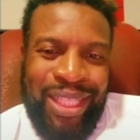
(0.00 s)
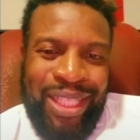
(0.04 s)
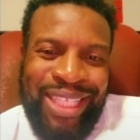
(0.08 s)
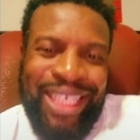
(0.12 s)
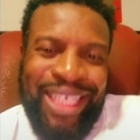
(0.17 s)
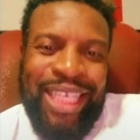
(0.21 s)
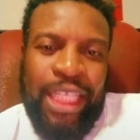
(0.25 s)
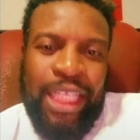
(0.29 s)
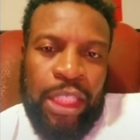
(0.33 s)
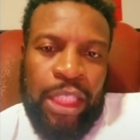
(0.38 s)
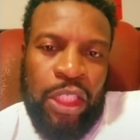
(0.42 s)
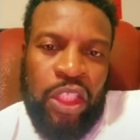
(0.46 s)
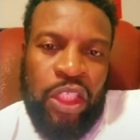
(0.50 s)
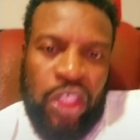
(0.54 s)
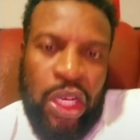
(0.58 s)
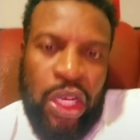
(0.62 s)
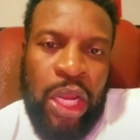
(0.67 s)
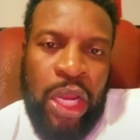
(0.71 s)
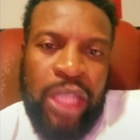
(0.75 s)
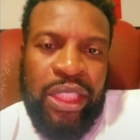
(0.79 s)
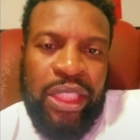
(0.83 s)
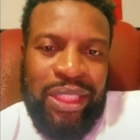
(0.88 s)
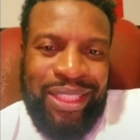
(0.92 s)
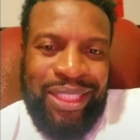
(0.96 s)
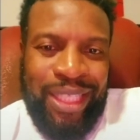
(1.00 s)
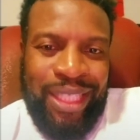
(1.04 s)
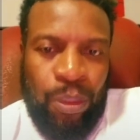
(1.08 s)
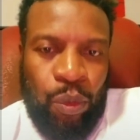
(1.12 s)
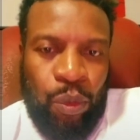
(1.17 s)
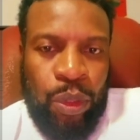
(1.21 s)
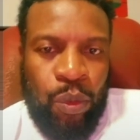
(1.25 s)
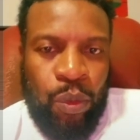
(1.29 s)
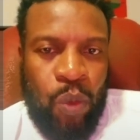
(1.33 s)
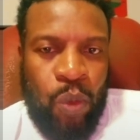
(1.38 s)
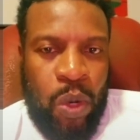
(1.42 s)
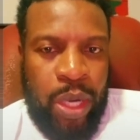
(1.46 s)
to get the changes that
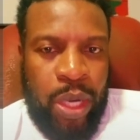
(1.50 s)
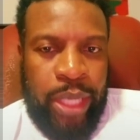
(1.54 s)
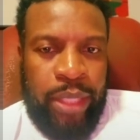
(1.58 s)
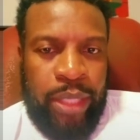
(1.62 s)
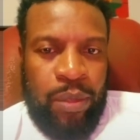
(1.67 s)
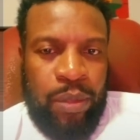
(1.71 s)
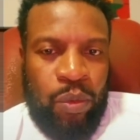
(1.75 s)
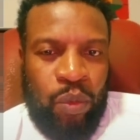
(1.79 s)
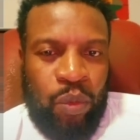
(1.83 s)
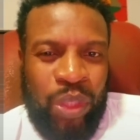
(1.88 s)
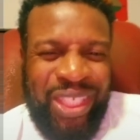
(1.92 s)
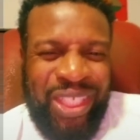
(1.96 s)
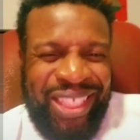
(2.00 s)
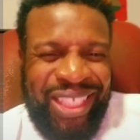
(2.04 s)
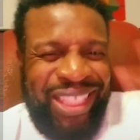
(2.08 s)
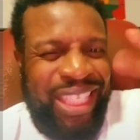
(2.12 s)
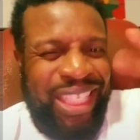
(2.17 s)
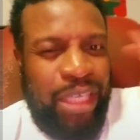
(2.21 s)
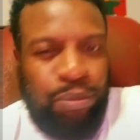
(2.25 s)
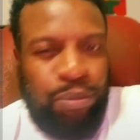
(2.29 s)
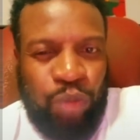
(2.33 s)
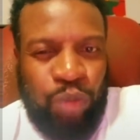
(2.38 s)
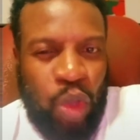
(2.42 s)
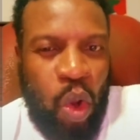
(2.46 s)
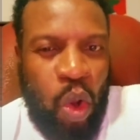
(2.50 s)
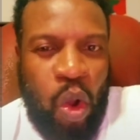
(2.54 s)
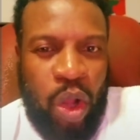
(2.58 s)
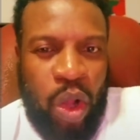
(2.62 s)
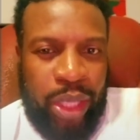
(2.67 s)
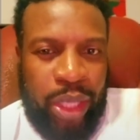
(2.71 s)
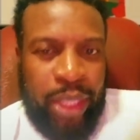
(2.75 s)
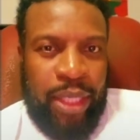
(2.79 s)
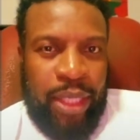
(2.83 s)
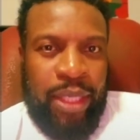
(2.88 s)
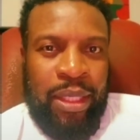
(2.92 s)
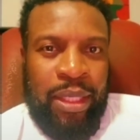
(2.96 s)
we want. We just keep
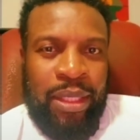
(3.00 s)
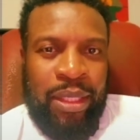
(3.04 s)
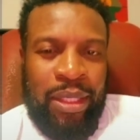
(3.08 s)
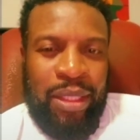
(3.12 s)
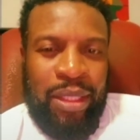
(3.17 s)
talking.